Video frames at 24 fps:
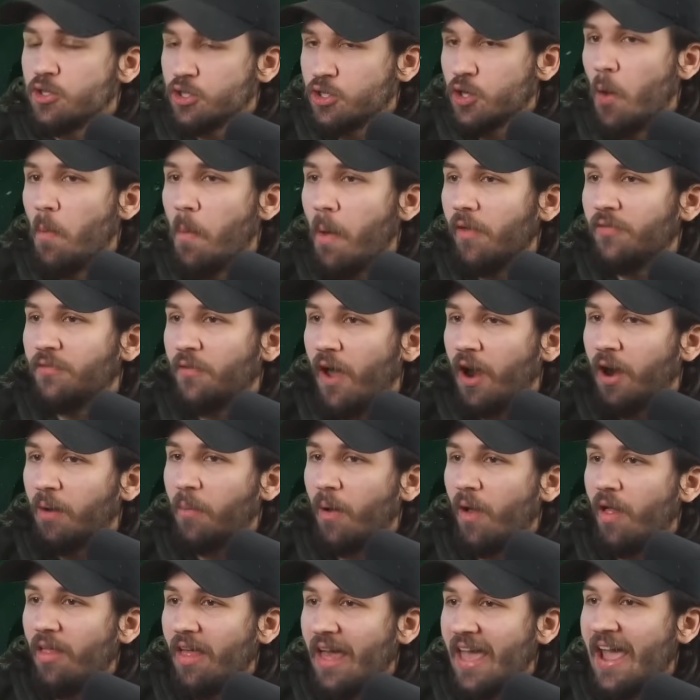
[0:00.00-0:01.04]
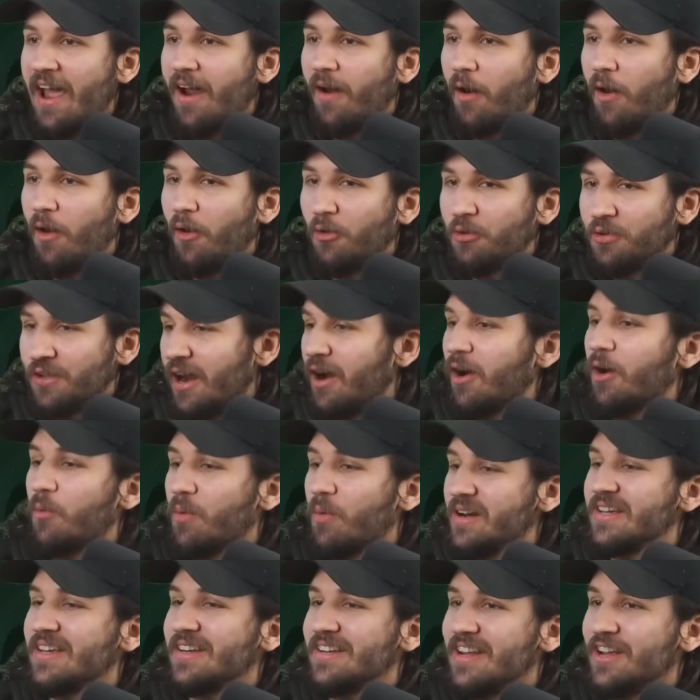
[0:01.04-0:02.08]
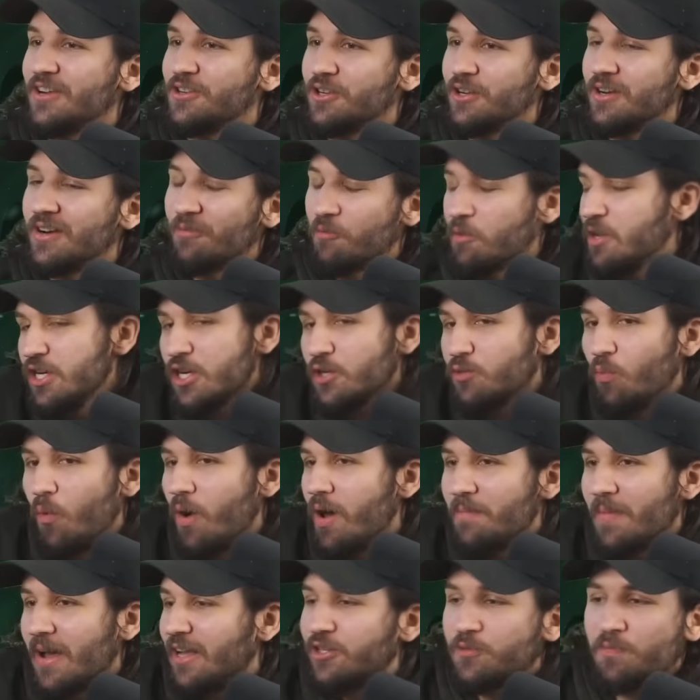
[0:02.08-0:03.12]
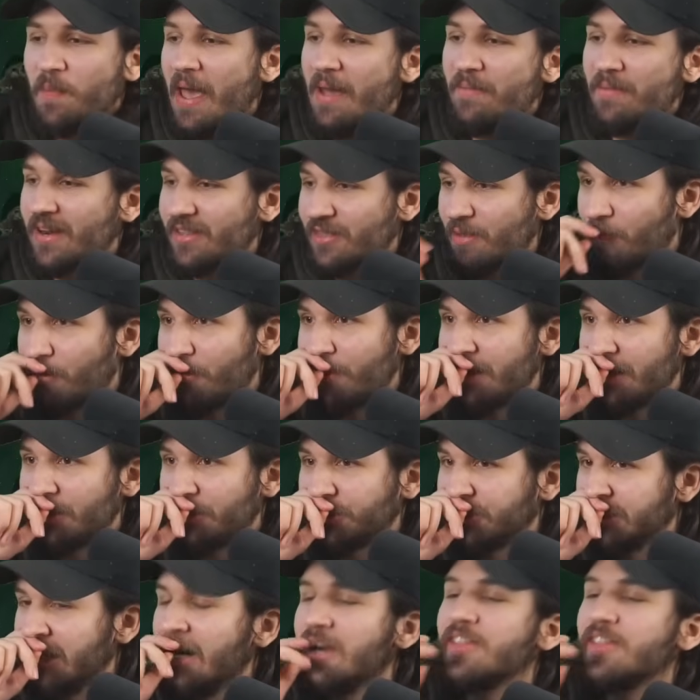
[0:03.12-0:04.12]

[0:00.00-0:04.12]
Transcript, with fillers: Snowball, Fireball, arrows, and our win condition. We just won by spamming at the bridge.